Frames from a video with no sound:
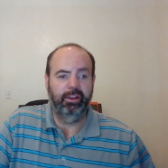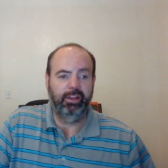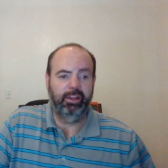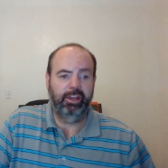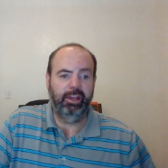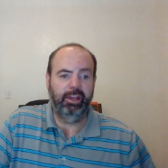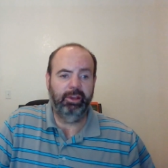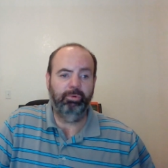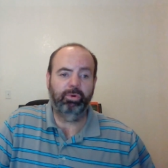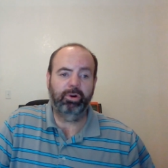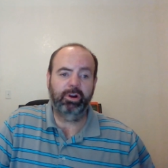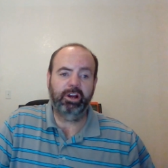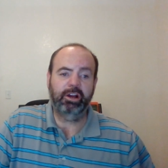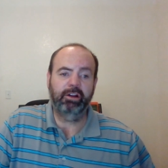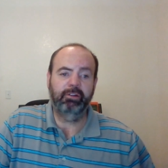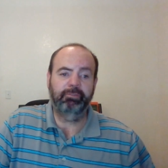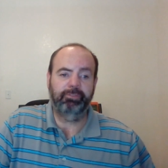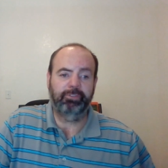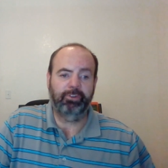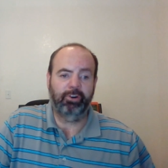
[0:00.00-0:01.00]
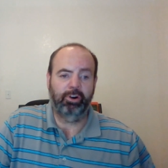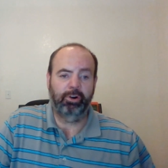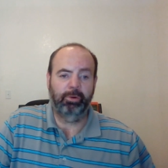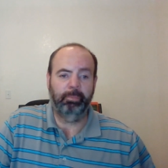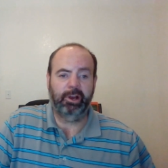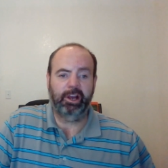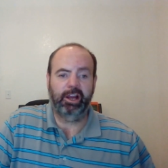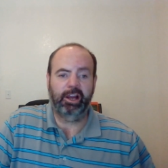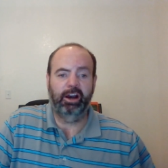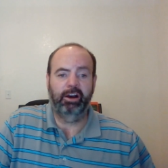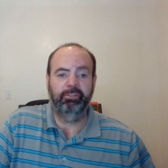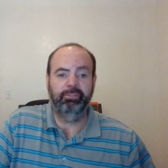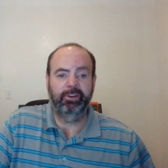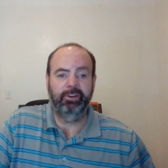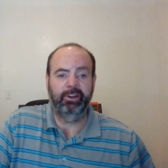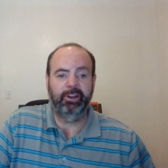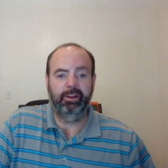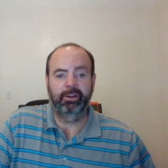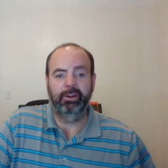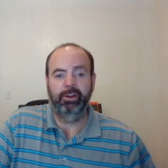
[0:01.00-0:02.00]
He will confirm a
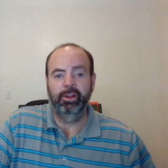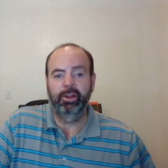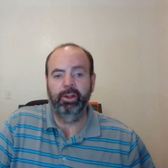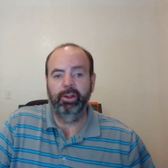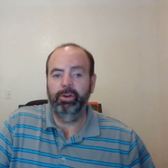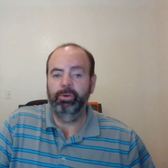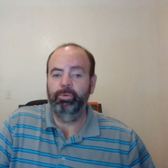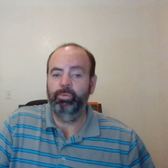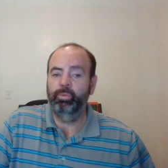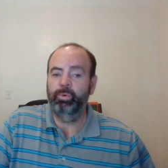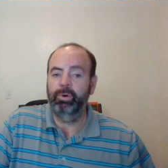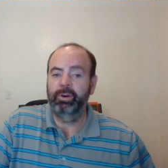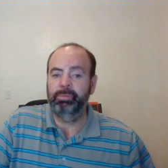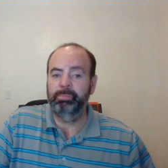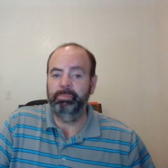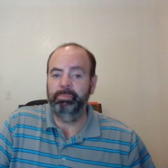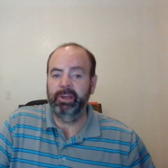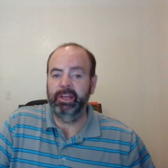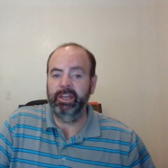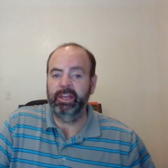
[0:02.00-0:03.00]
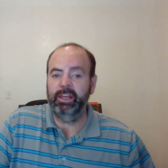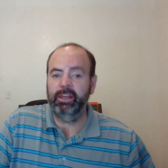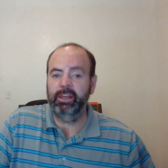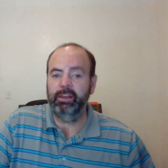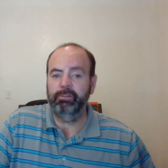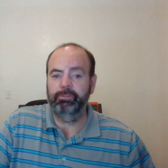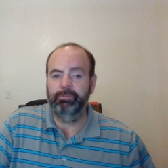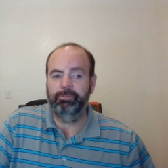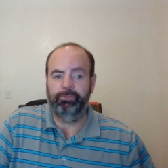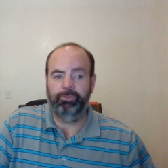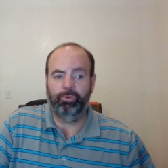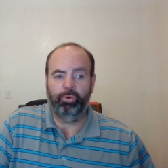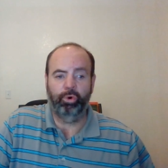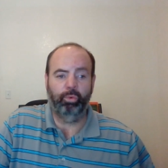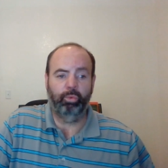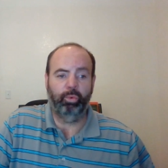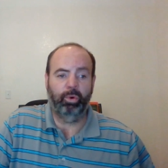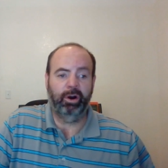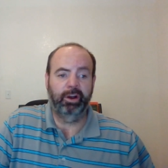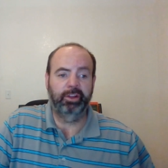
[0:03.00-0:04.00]
covenant with many for
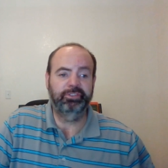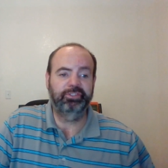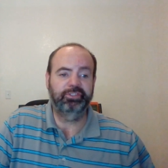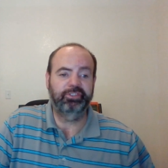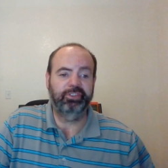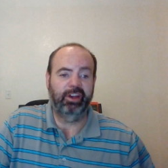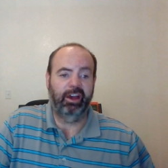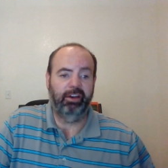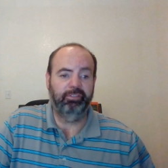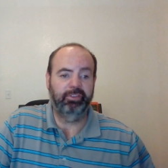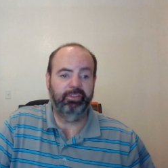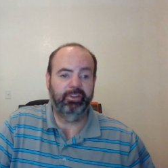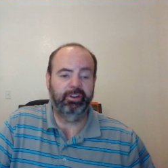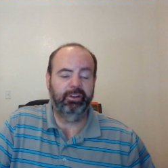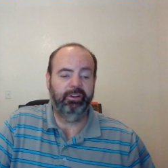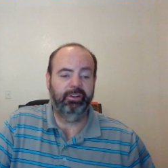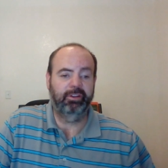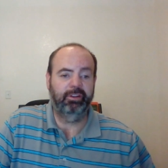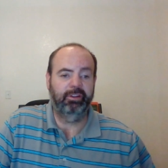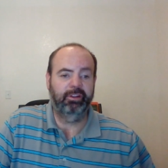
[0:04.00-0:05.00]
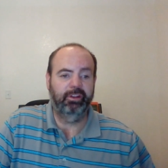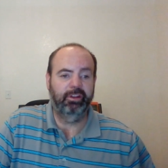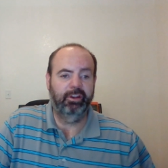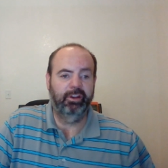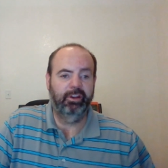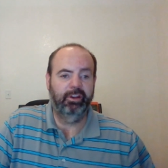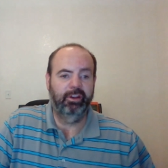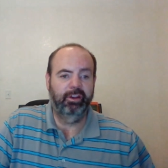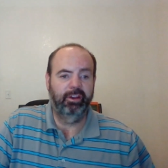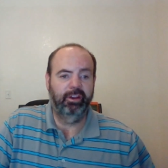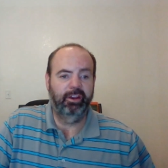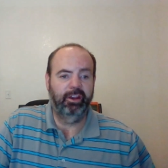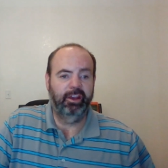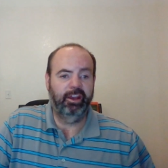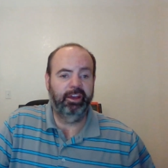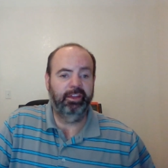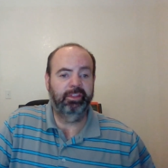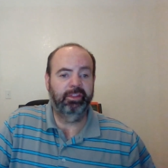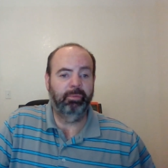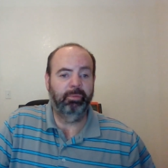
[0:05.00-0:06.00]
one seven.
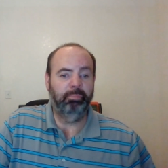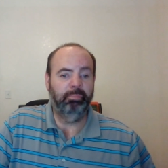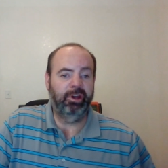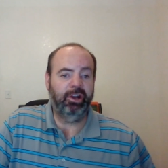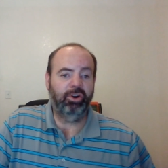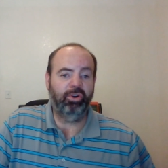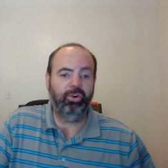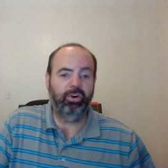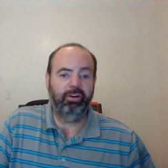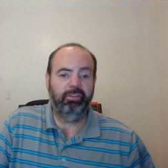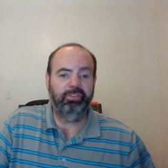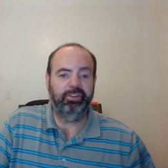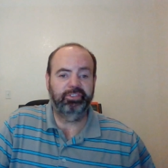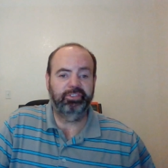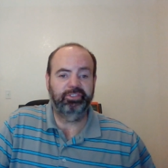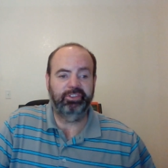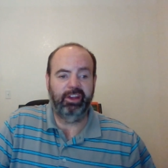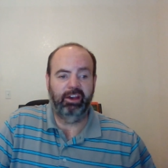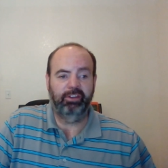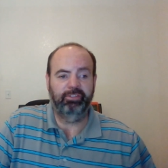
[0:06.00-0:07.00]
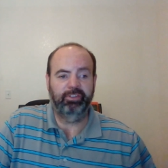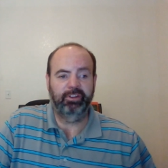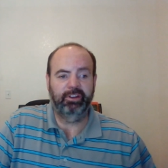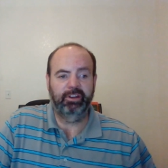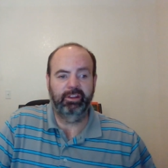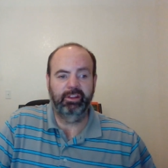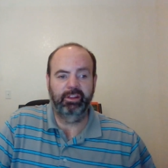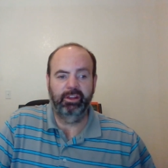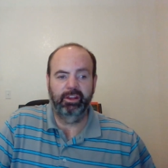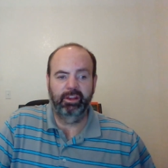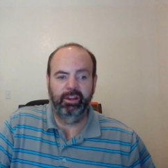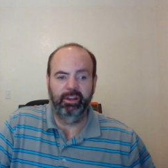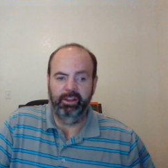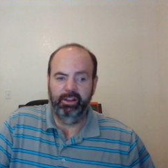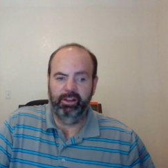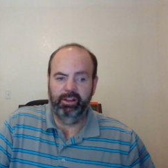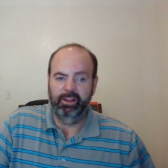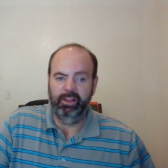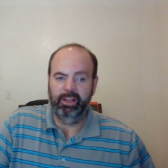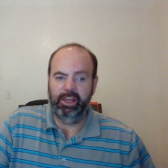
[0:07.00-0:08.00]
In the middle of the seven,
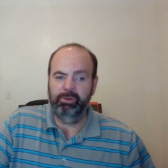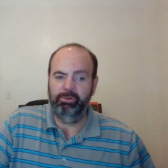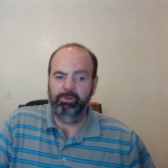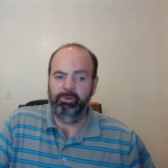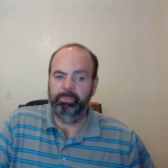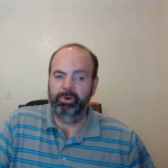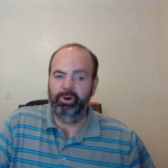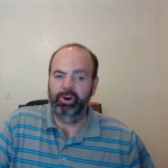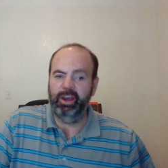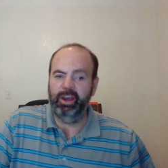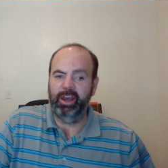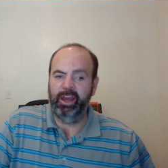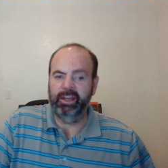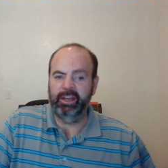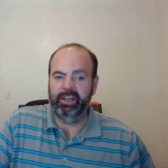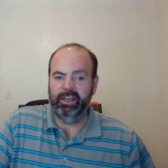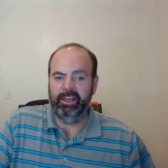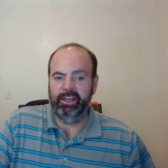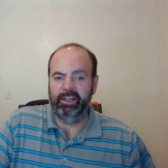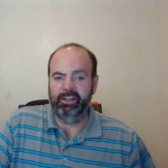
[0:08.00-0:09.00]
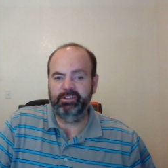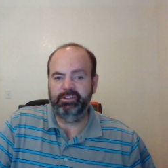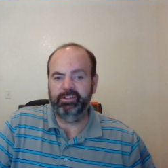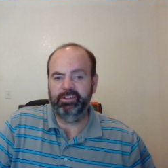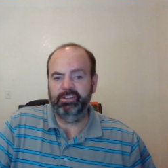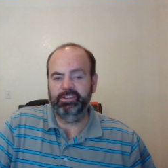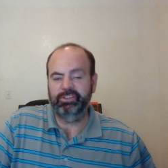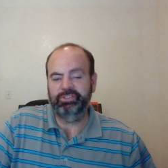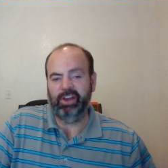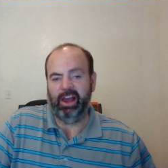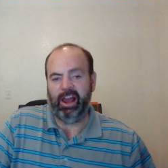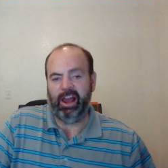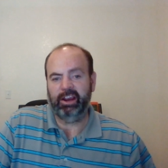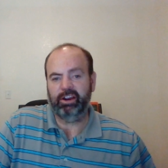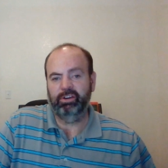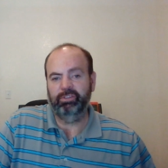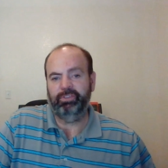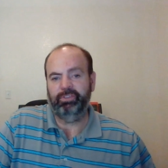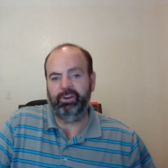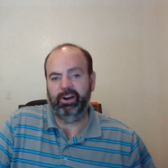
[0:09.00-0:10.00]
he will put an end to the
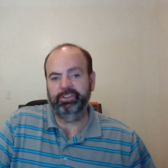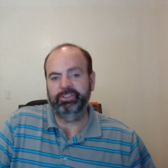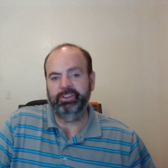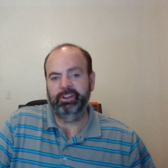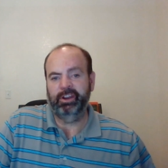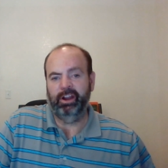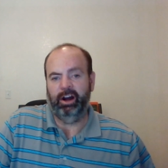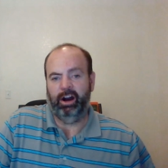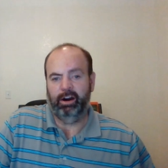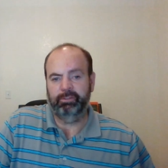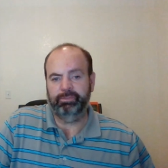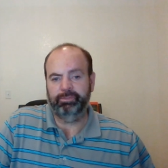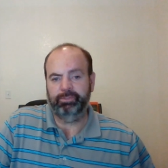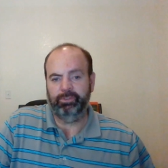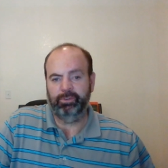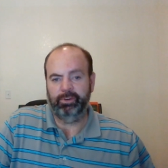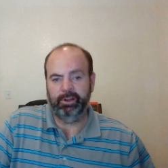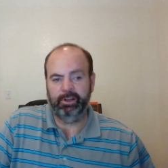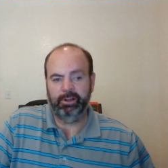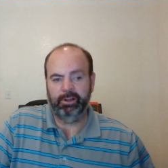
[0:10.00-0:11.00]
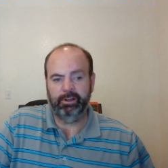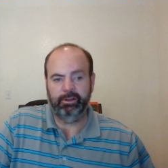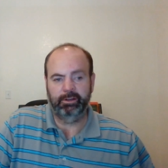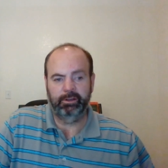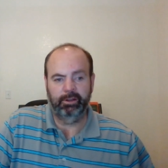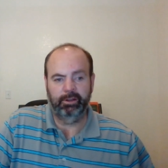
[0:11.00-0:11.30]
sacrifice and offering,